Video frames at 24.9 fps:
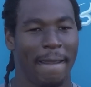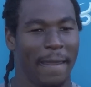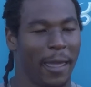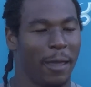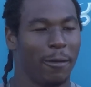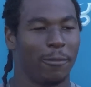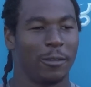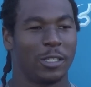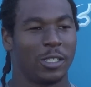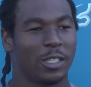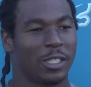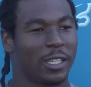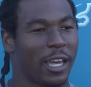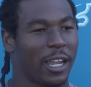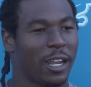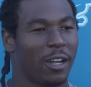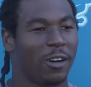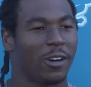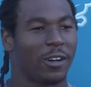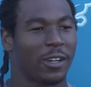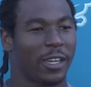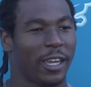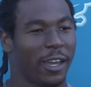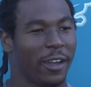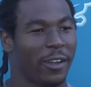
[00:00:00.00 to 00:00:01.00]
and we just gotta
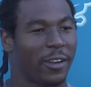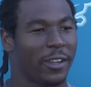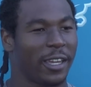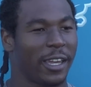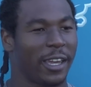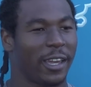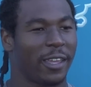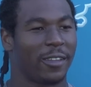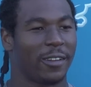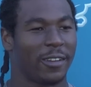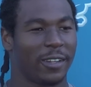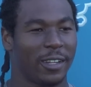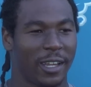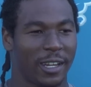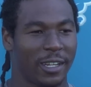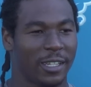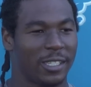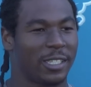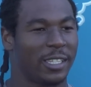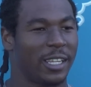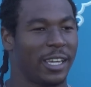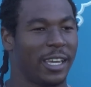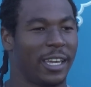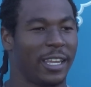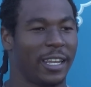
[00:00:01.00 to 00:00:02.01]
all care together and
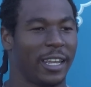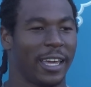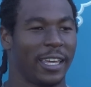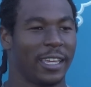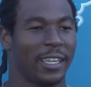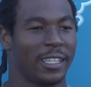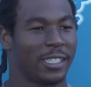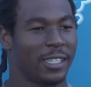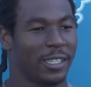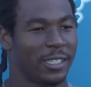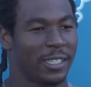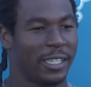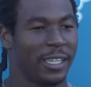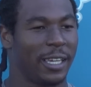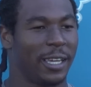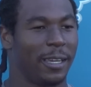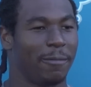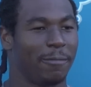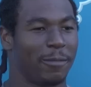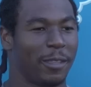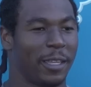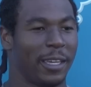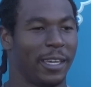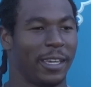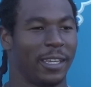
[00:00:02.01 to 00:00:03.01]
understand, like, it's a
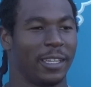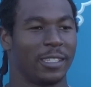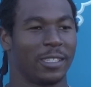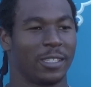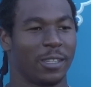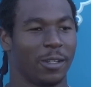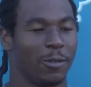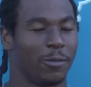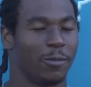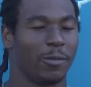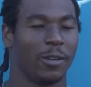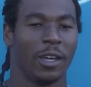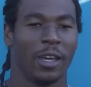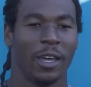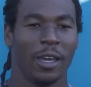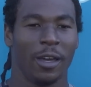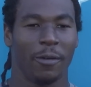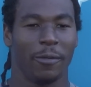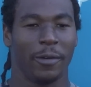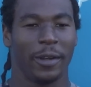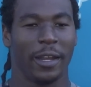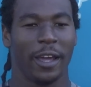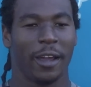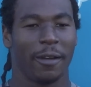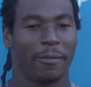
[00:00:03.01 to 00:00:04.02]
team thing. So
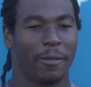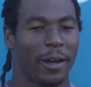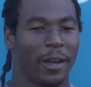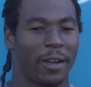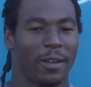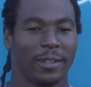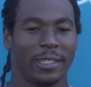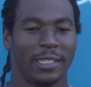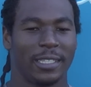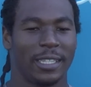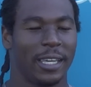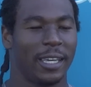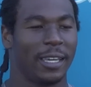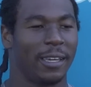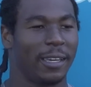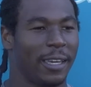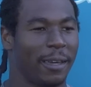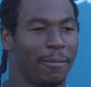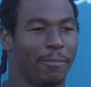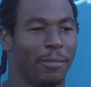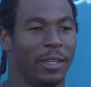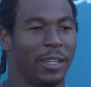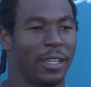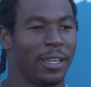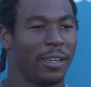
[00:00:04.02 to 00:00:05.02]
when everybody on the team
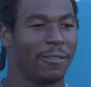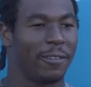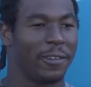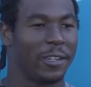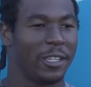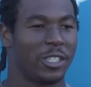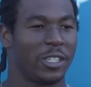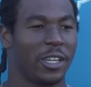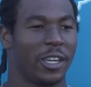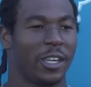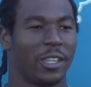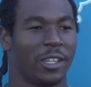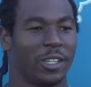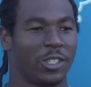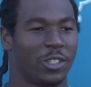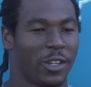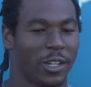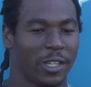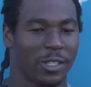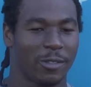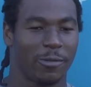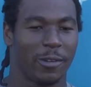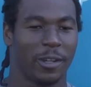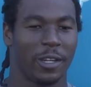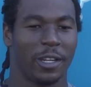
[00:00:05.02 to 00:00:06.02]
can believe in each other,
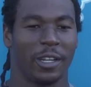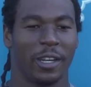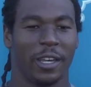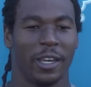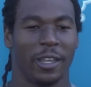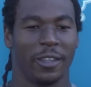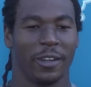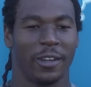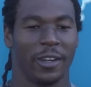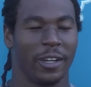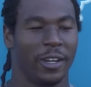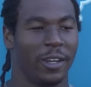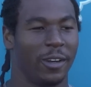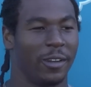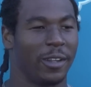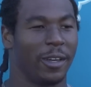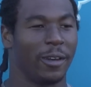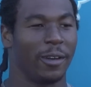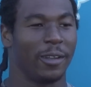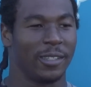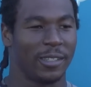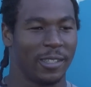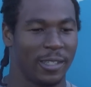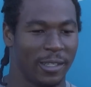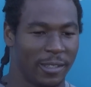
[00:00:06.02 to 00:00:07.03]
trust one another, and know
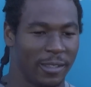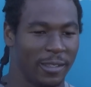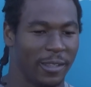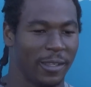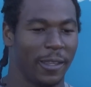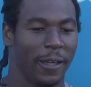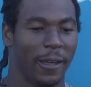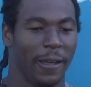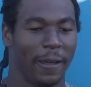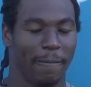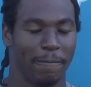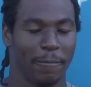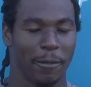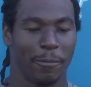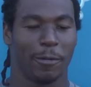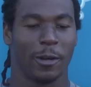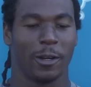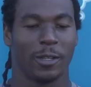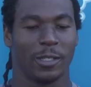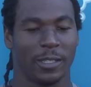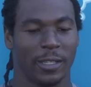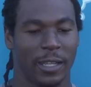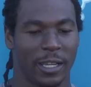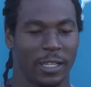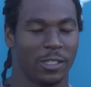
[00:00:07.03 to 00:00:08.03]
that the
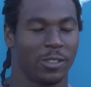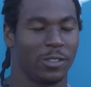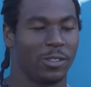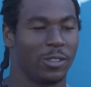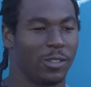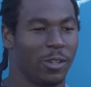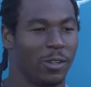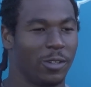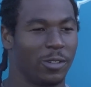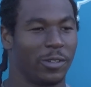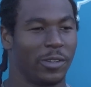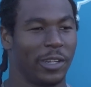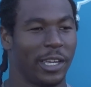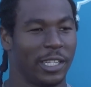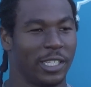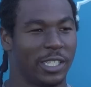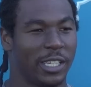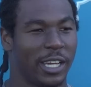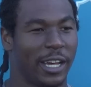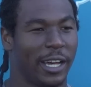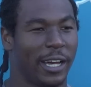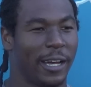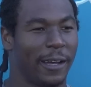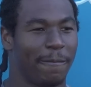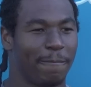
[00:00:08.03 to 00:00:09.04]
person next to you is gonna do their
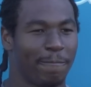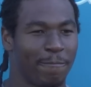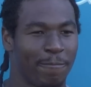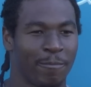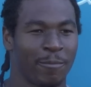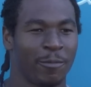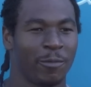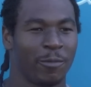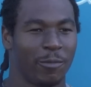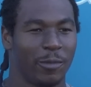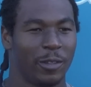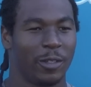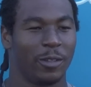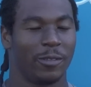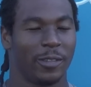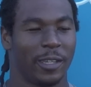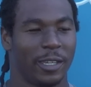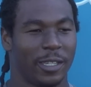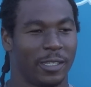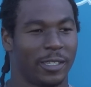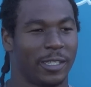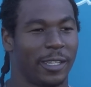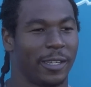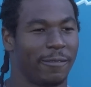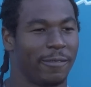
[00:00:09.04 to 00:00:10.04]
job, we gonna
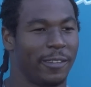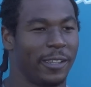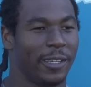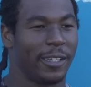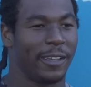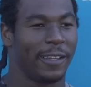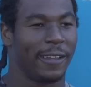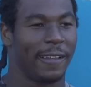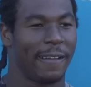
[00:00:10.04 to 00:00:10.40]
get stuff done.